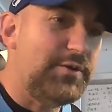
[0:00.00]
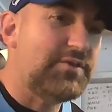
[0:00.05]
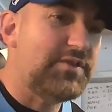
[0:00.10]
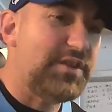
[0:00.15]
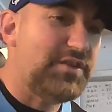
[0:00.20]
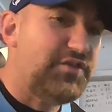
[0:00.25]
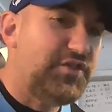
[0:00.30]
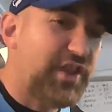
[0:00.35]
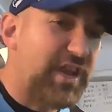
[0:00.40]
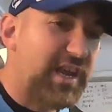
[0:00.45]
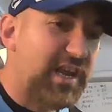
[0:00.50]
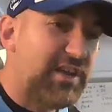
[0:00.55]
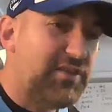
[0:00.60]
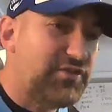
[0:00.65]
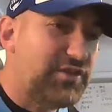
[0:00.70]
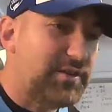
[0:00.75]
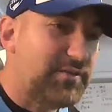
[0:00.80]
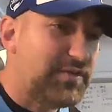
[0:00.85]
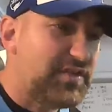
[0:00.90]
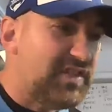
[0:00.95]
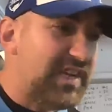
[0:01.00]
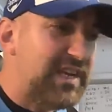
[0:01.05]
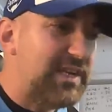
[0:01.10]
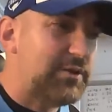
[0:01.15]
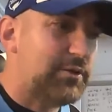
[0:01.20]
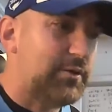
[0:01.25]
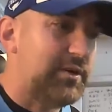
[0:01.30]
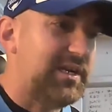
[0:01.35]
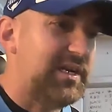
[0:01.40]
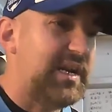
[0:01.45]
a change of
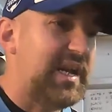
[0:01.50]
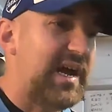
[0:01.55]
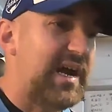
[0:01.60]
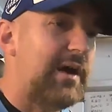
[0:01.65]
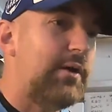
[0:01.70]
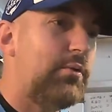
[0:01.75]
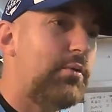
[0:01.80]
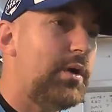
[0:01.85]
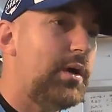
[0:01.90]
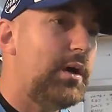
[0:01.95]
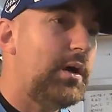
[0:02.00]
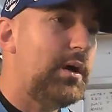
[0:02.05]
scenery now